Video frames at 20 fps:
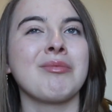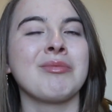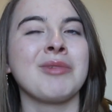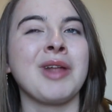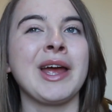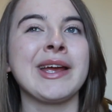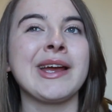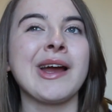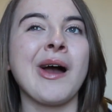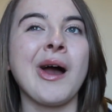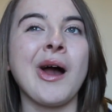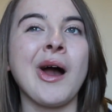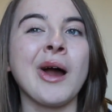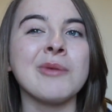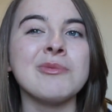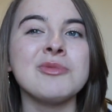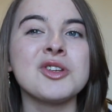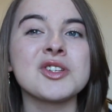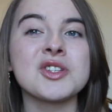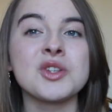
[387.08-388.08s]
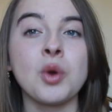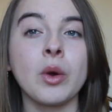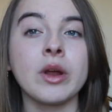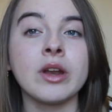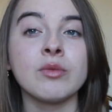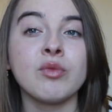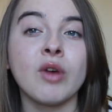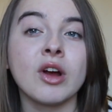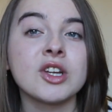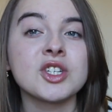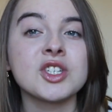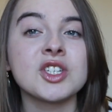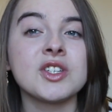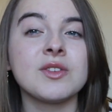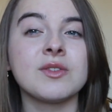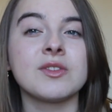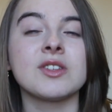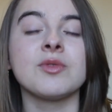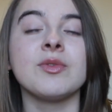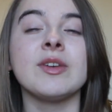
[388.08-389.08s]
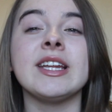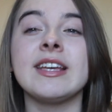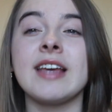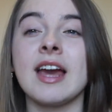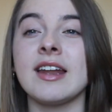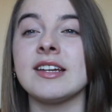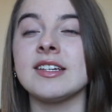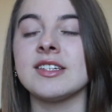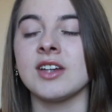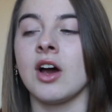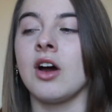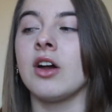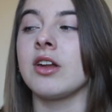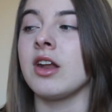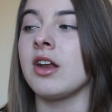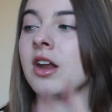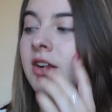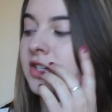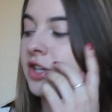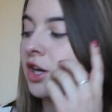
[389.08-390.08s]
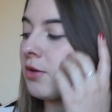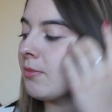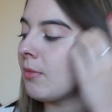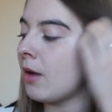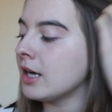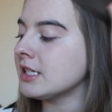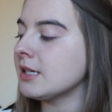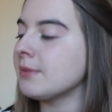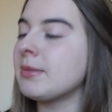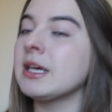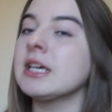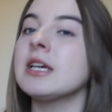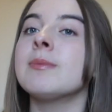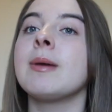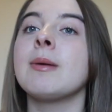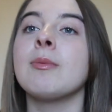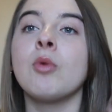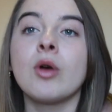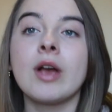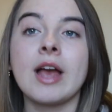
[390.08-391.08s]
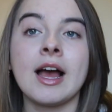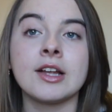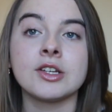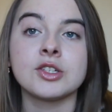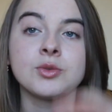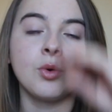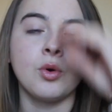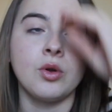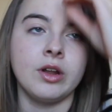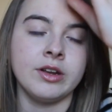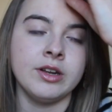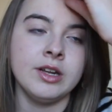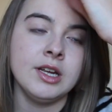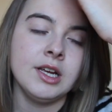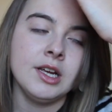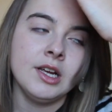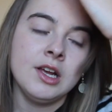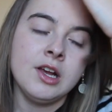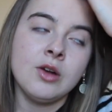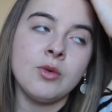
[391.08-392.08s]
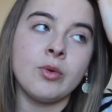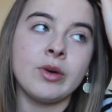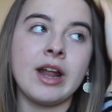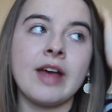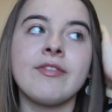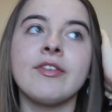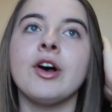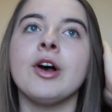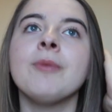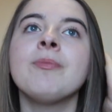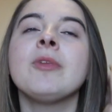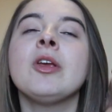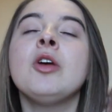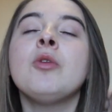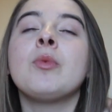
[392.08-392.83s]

like I'm just not in a rush to really get it done and I don't mind it being a bit more casual and whatever.